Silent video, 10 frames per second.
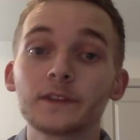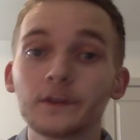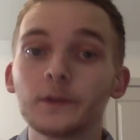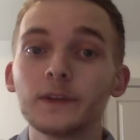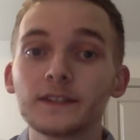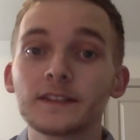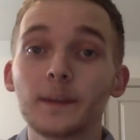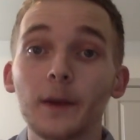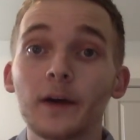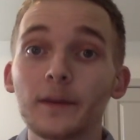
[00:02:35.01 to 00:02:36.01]
including
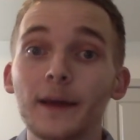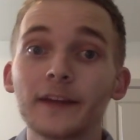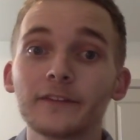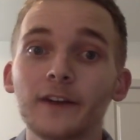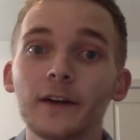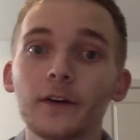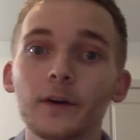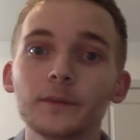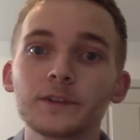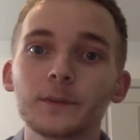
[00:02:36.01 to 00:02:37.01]
semi-automatic firearms,